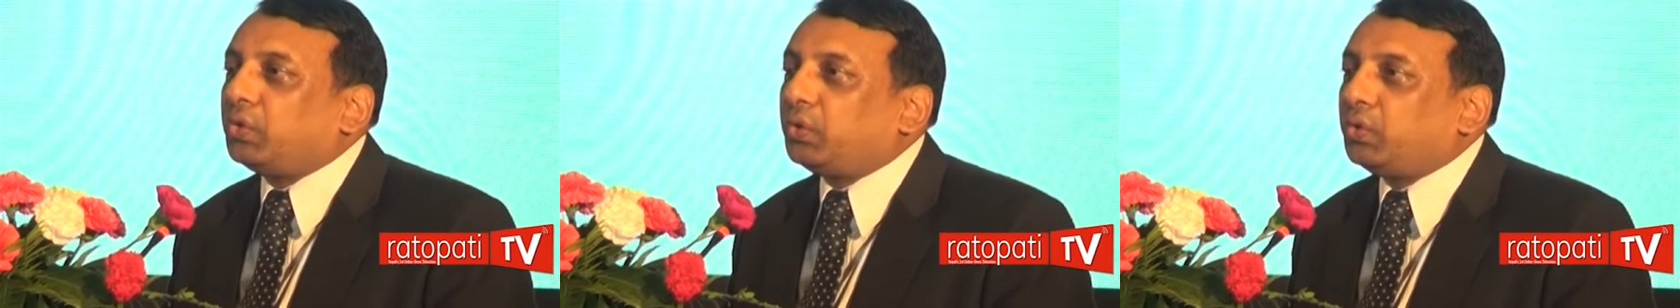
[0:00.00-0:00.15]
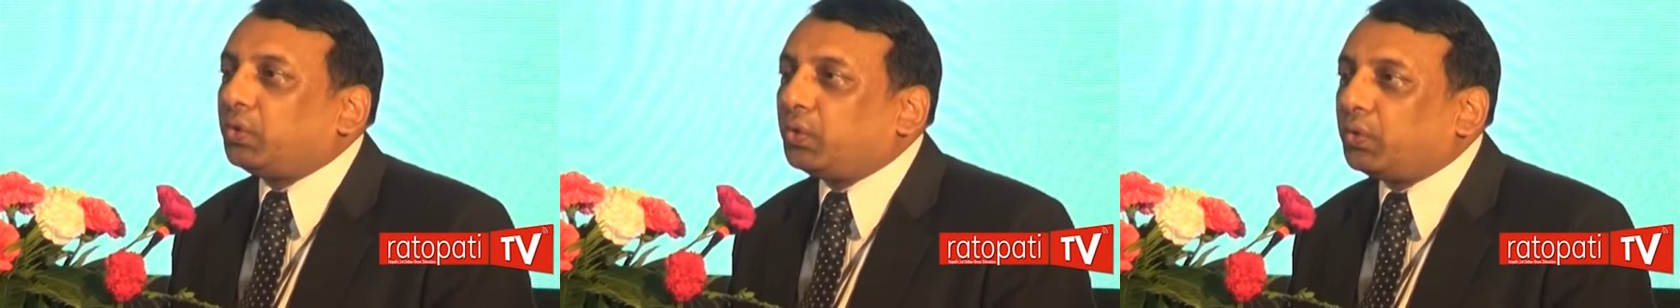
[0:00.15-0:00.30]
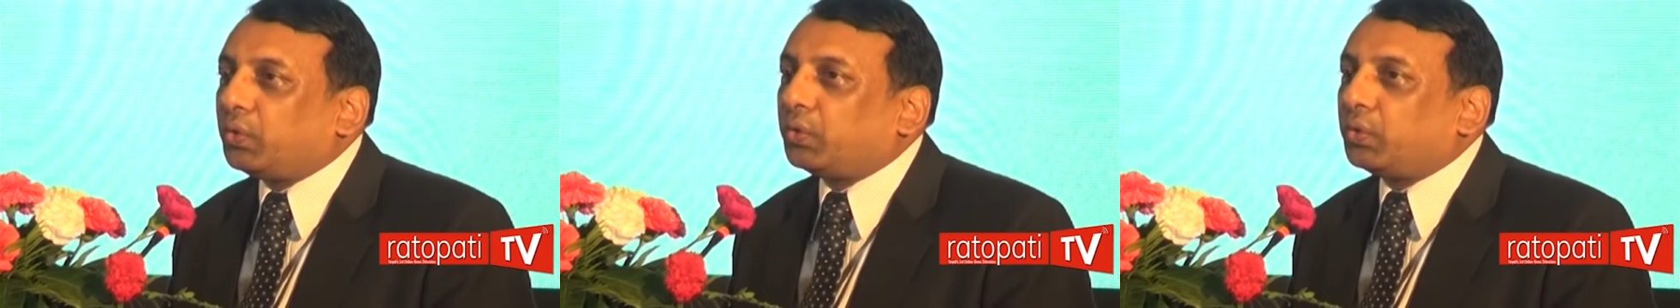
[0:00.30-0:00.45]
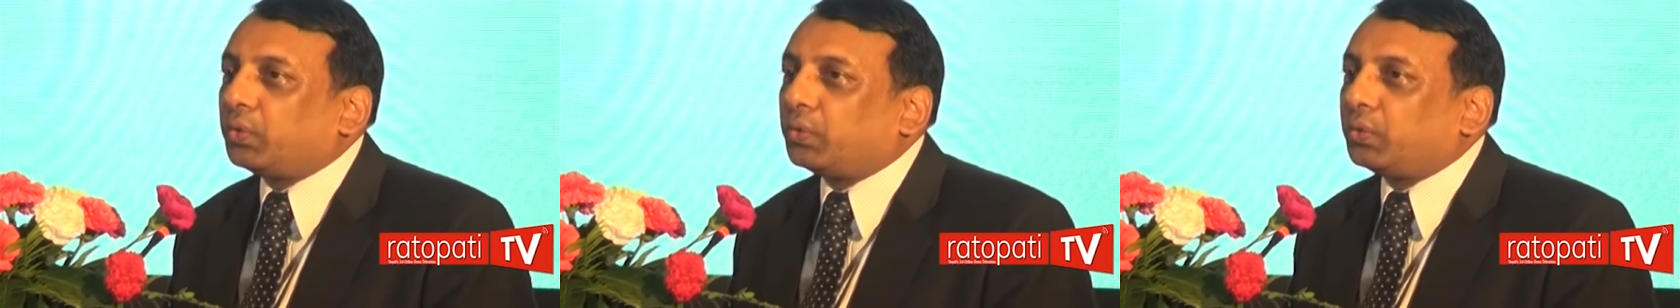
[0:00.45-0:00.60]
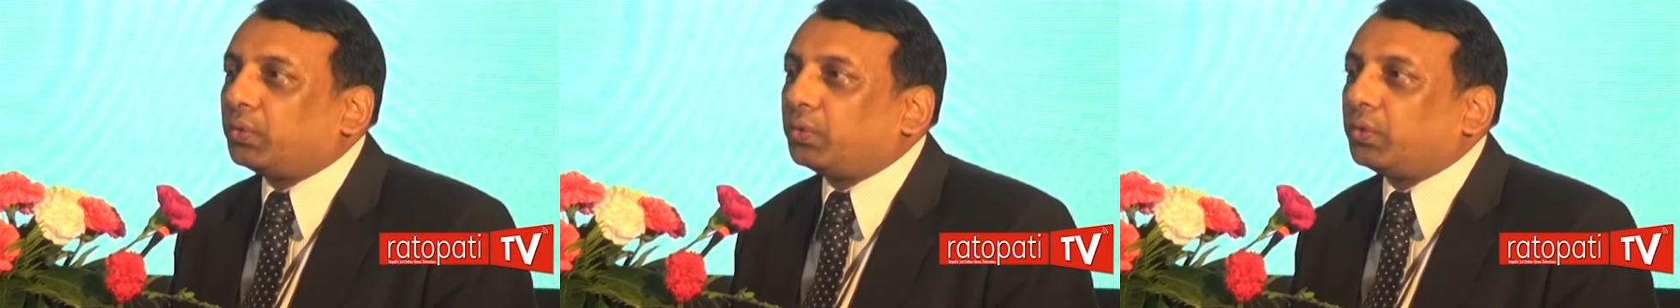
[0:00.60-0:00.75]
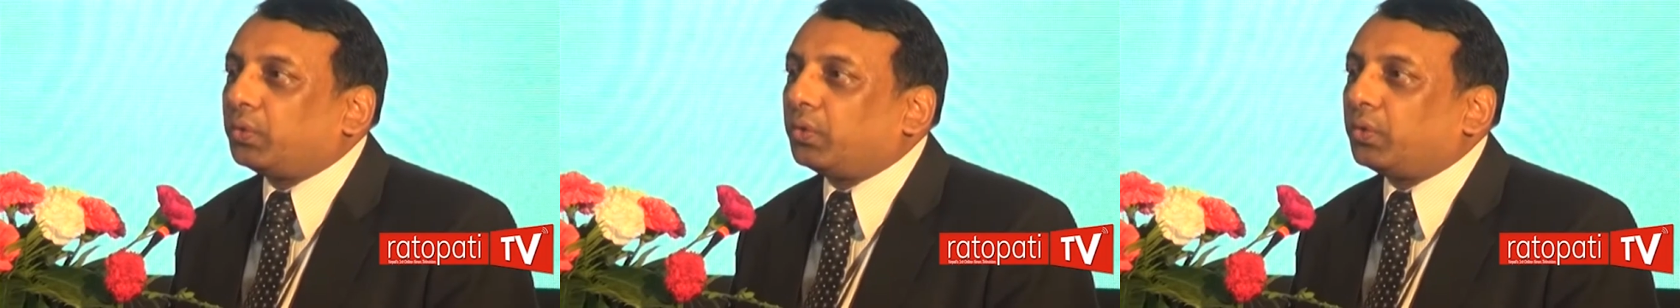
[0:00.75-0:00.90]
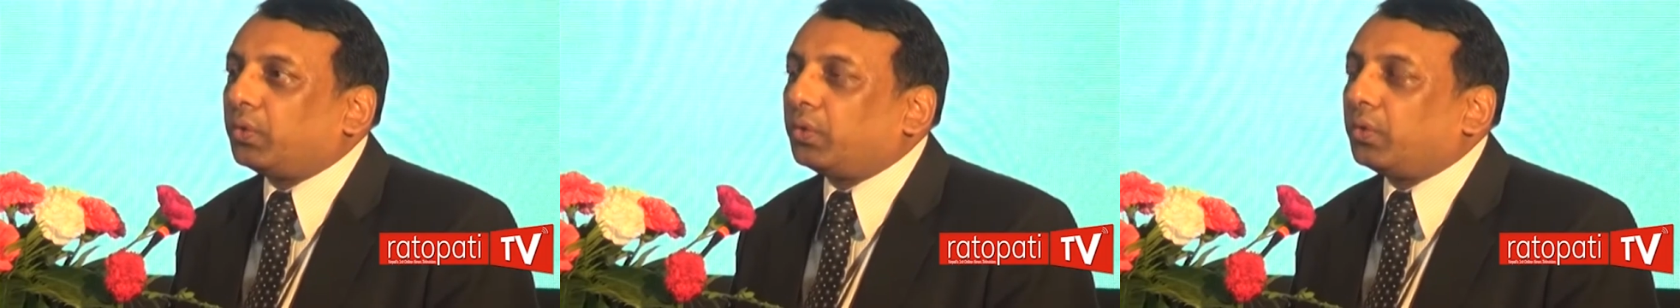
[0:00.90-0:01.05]

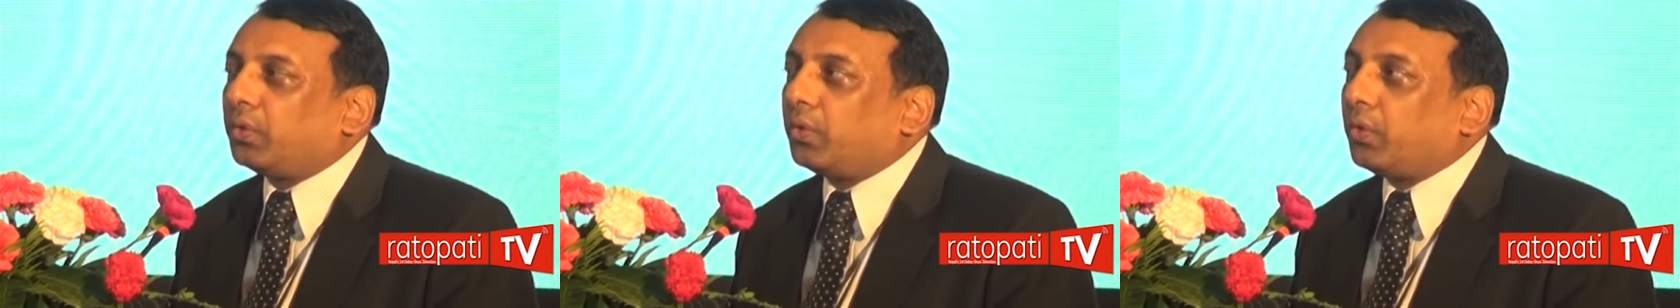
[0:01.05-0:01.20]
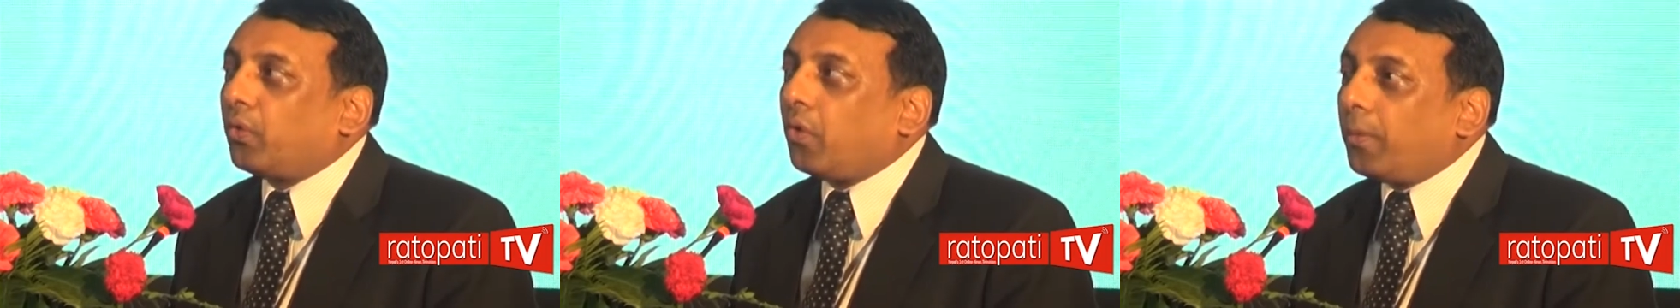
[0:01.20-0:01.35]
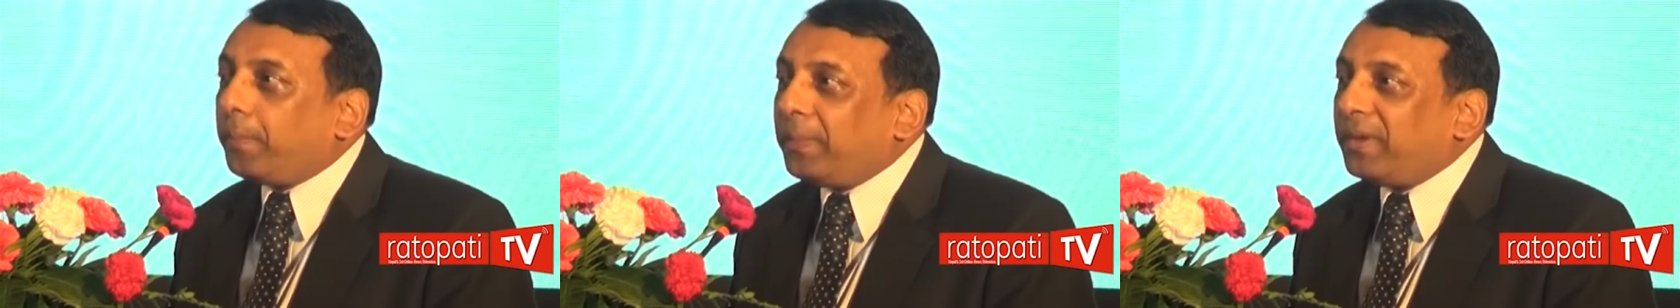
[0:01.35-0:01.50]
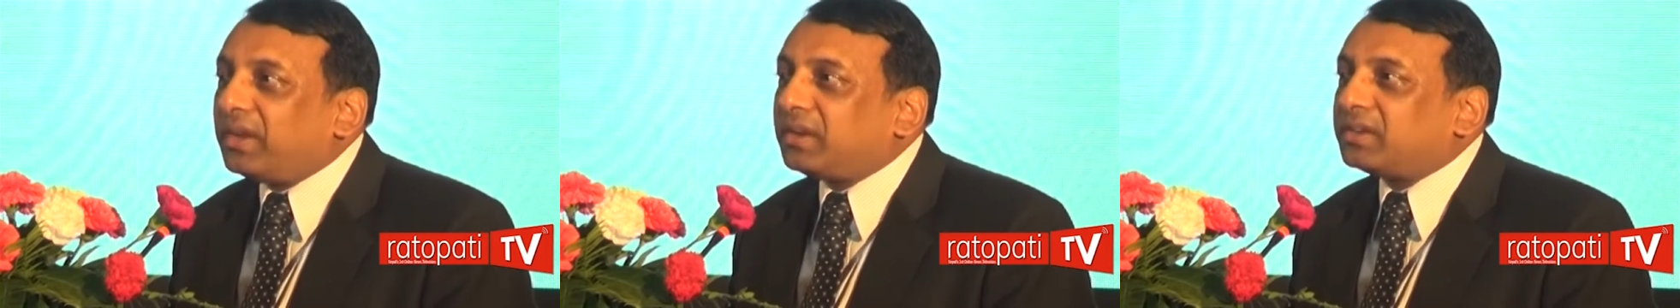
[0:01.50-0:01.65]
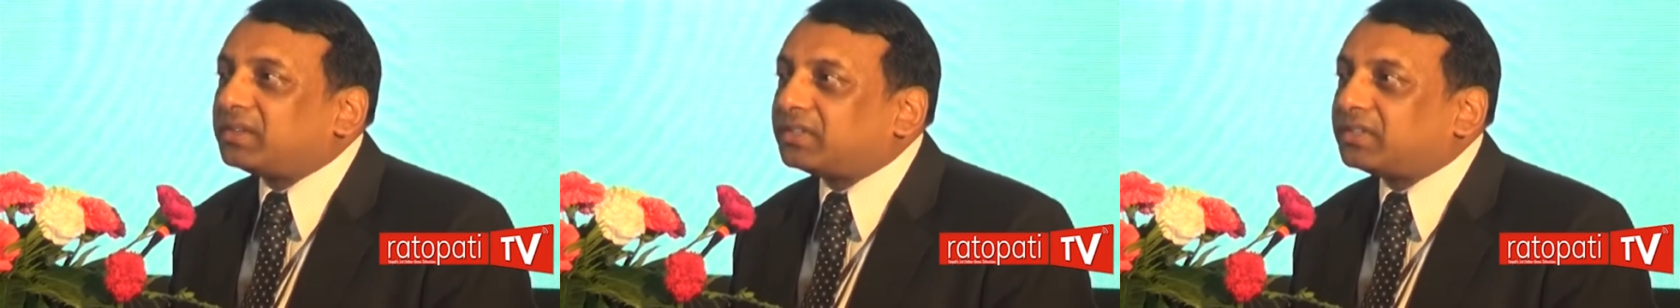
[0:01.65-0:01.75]
to open